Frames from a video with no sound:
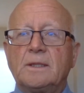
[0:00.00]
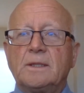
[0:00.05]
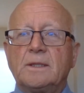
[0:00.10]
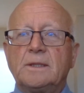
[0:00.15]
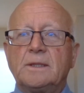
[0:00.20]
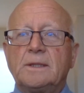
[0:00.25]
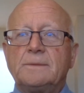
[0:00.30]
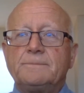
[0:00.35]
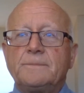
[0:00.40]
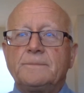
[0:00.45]

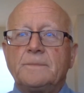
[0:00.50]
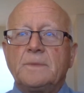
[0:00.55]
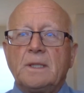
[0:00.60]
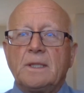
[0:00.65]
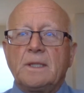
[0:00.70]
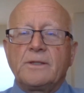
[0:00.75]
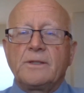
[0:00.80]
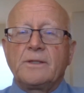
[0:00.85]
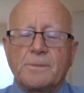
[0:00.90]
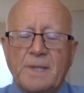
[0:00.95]
um,
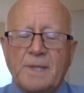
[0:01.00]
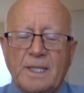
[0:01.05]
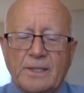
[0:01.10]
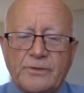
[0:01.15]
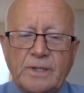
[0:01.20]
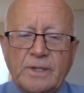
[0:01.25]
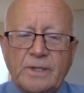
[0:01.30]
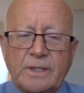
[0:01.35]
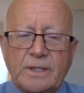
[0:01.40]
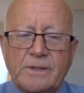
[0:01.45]
it's about
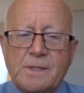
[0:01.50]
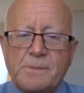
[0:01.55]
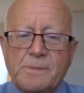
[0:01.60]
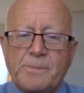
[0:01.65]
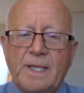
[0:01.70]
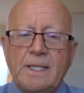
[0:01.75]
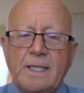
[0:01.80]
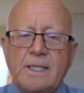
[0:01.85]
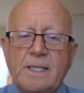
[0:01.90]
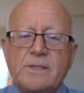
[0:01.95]
60
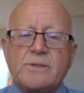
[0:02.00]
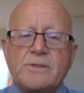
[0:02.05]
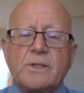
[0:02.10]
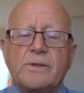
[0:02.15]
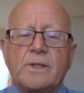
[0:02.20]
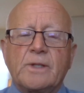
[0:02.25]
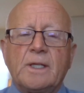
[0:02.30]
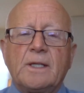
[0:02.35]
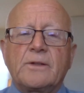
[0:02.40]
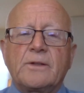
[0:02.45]

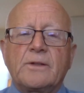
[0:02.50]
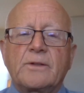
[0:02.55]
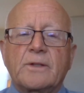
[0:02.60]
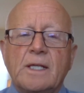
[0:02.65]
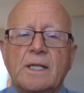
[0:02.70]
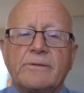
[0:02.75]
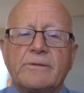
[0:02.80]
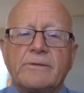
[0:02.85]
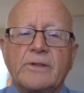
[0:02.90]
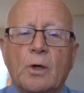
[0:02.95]
pages and it's
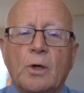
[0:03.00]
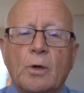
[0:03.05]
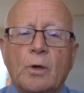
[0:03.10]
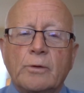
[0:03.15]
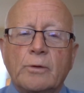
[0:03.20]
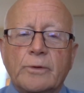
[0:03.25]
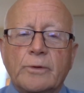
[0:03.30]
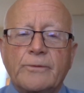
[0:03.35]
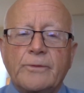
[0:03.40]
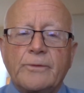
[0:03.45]
kind of an
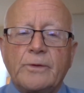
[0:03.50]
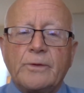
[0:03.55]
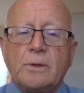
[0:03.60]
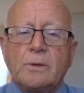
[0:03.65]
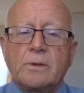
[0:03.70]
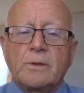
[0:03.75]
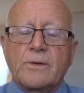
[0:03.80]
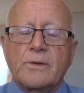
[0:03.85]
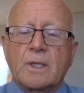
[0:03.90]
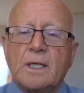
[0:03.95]

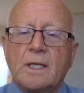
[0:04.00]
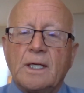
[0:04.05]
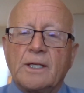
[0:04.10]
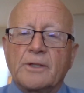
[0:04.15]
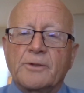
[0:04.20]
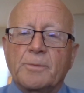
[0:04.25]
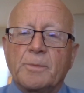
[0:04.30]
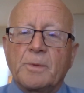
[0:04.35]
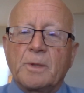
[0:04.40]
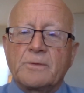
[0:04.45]
overview of the
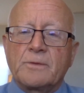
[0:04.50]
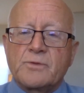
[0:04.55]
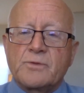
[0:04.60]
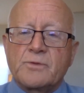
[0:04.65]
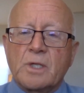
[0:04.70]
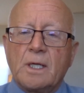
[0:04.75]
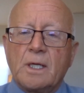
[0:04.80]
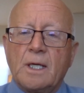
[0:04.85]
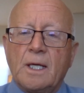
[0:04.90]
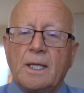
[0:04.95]
Gospel of
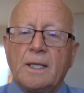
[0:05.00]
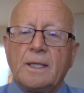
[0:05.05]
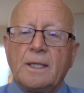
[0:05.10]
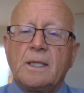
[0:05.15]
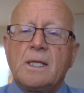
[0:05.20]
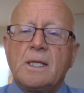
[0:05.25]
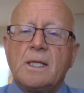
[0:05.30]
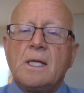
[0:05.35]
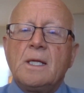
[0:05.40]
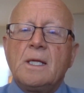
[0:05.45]

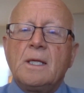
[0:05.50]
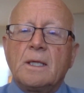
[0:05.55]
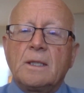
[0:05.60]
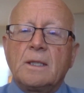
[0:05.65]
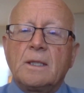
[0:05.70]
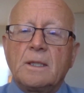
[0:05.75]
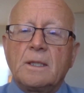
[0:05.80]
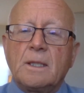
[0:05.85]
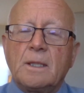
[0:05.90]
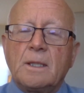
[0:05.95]
John,
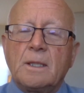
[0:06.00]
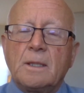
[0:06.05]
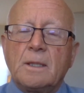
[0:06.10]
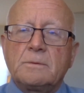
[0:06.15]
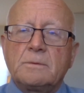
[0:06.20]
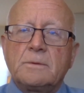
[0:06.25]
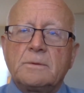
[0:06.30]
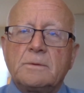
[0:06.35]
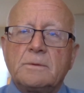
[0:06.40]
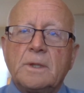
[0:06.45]
uh,
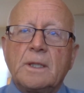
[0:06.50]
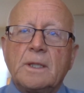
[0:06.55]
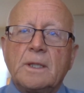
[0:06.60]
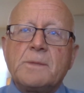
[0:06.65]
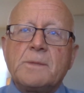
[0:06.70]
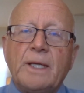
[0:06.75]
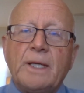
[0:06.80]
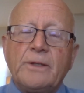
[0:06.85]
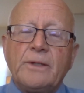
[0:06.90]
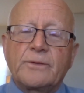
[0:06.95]
really
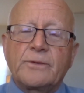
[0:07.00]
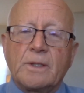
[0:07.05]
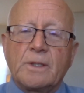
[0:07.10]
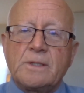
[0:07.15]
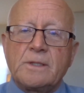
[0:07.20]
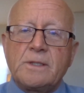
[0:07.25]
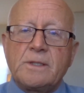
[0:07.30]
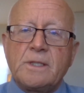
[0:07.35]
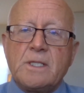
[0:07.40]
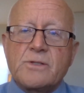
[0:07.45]
based on
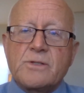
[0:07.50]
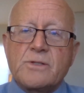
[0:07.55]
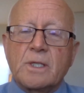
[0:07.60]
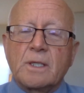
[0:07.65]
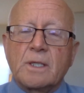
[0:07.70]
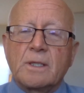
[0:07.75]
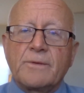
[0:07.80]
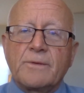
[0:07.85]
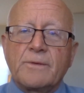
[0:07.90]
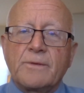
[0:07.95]
the
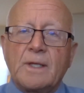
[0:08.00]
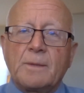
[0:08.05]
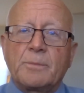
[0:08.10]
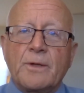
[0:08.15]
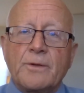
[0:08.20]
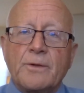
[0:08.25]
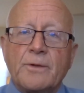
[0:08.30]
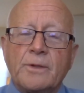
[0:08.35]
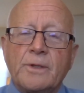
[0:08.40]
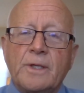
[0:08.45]
teaching of that
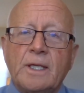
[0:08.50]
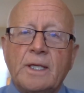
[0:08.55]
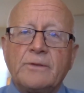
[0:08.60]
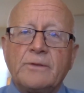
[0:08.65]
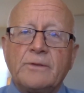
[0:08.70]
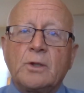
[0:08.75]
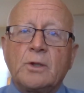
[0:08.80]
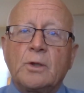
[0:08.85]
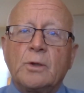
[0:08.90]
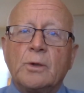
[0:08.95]
brother
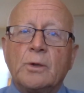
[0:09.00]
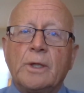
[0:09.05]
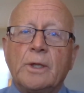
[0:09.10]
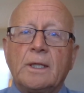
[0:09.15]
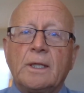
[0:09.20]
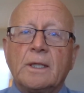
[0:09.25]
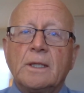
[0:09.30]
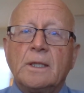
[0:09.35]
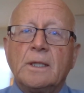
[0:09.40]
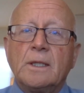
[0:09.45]
David
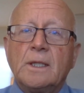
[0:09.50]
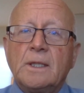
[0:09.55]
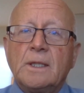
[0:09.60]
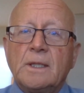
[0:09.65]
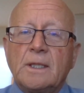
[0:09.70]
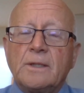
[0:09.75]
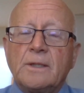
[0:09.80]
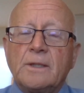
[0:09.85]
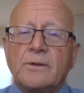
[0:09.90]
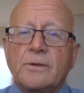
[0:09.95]
Gooding.
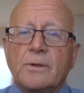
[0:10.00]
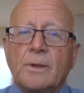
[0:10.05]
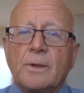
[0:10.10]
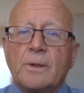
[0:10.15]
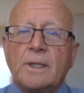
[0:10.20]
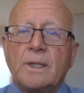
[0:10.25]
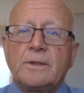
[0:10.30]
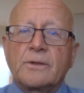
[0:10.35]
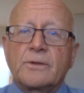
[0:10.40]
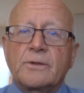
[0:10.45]
And so I
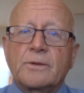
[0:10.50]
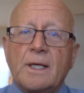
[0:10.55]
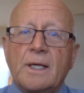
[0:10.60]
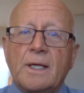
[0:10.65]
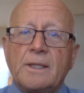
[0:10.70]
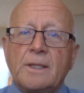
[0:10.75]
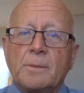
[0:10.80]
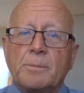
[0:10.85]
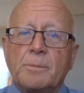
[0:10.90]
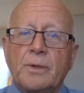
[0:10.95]
just
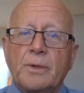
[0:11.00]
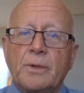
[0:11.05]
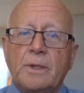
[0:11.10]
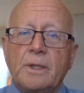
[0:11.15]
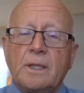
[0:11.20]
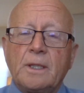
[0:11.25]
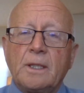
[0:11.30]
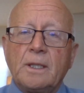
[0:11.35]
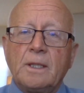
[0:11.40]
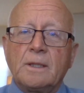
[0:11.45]
tried to put
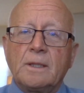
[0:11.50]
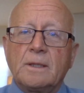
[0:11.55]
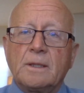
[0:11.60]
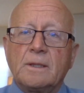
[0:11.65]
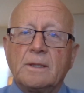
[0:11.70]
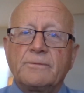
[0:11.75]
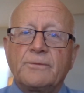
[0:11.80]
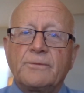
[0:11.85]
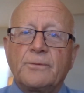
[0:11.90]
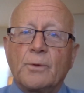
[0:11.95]
it in
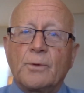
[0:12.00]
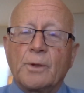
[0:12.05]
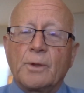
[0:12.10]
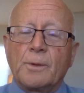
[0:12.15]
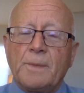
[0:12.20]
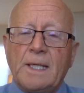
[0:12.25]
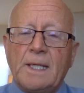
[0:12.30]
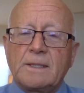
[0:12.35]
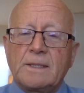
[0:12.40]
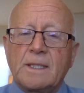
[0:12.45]
a
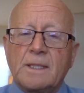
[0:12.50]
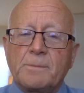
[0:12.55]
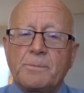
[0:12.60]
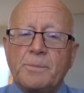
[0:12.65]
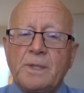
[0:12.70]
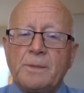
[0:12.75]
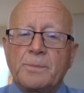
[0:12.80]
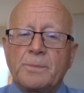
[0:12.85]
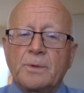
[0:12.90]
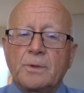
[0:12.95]
format that
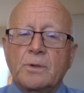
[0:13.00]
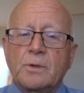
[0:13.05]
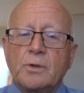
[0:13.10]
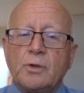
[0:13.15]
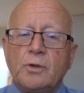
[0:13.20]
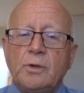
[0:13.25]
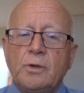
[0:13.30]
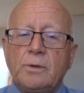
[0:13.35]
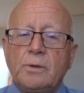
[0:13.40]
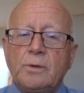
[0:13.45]
people
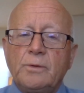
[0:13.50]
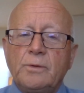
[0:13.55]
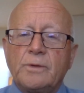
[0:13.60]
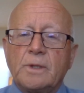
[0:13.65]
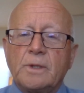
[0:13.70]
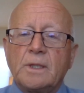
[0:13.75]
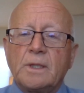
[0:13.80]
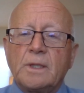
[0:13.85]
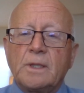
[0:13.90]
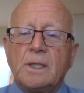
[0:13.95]
could use
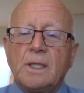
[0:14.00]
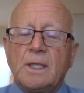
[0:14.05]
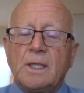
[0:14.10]
it.